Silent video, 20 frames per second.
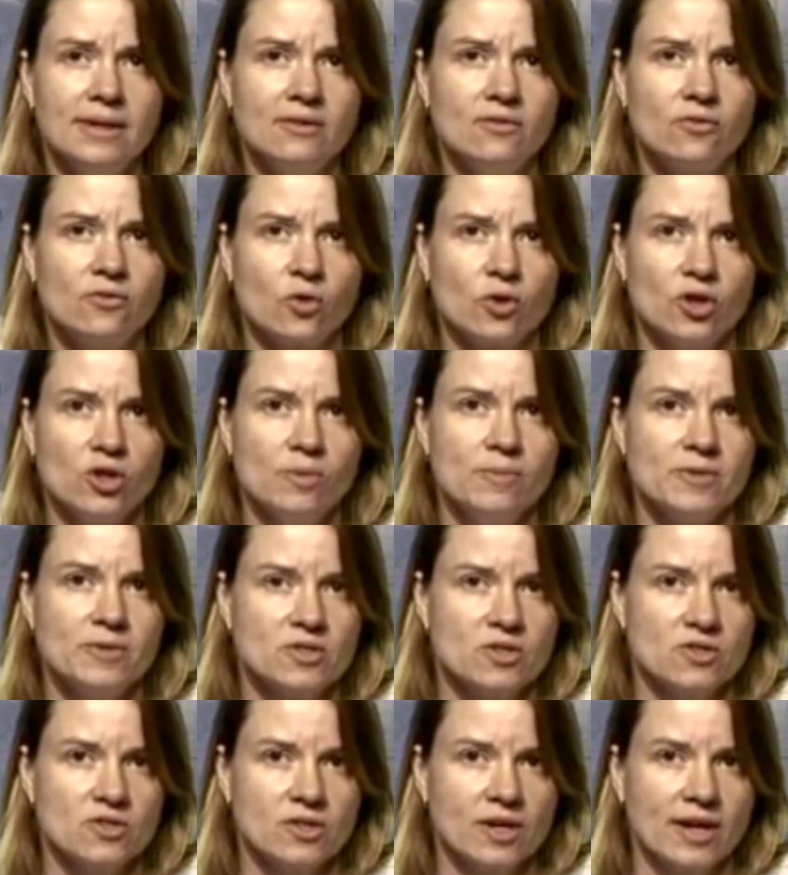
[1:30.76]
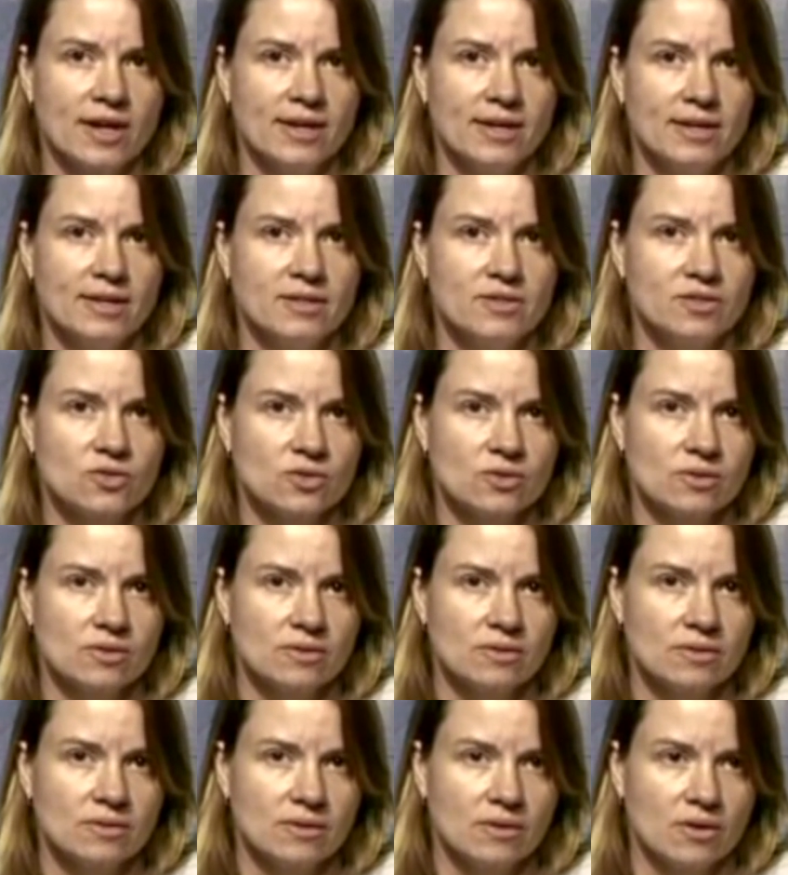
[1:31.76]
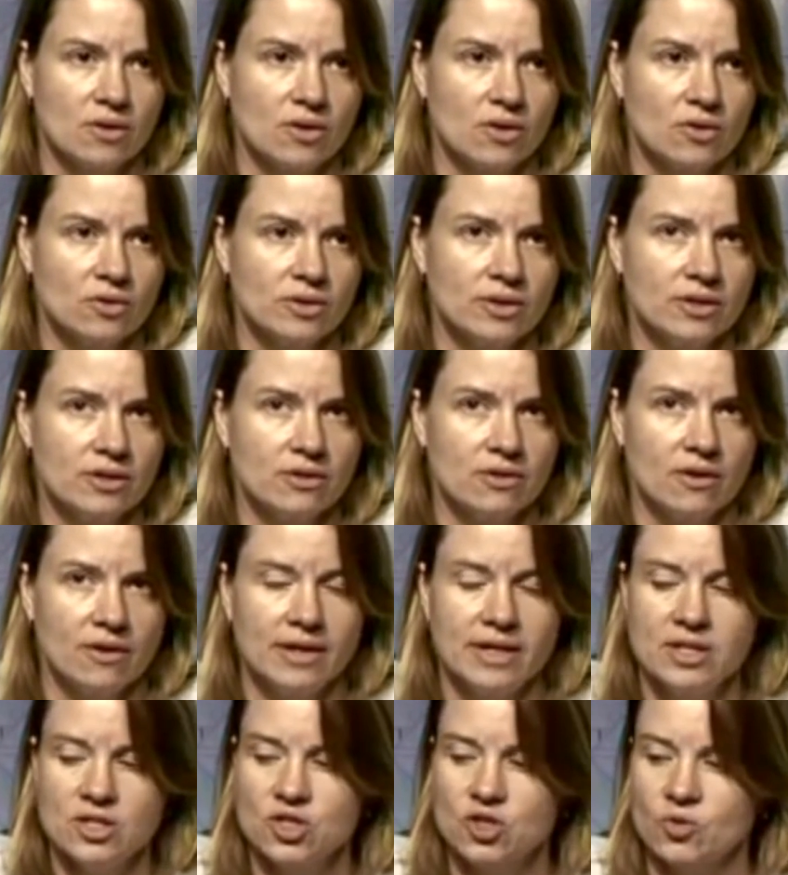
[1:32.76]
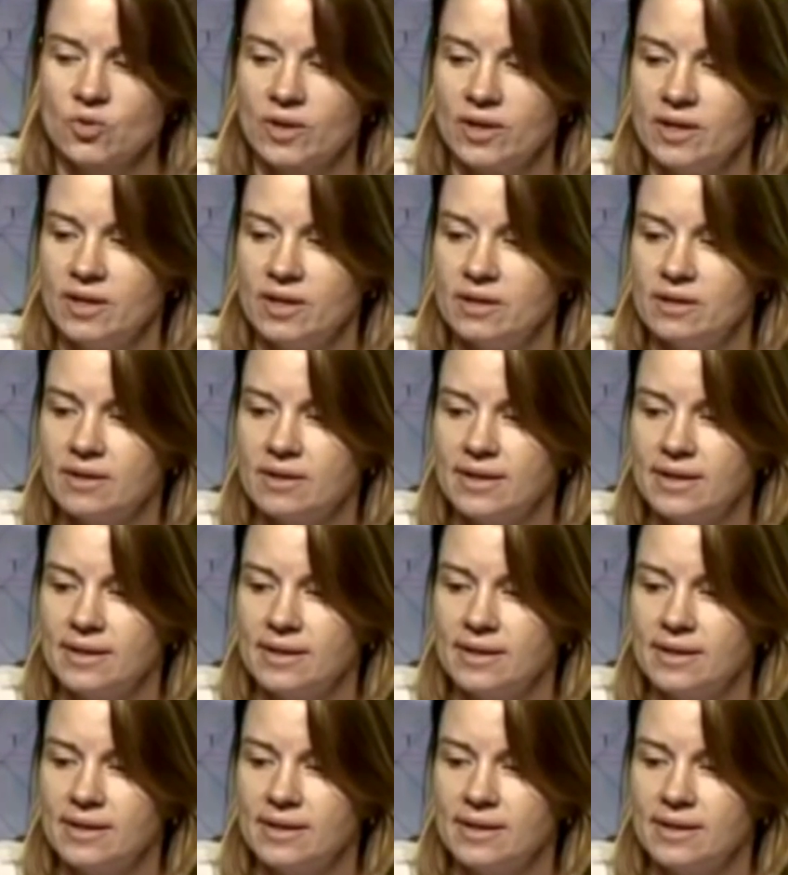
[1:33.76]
did for human societies earlier in our history,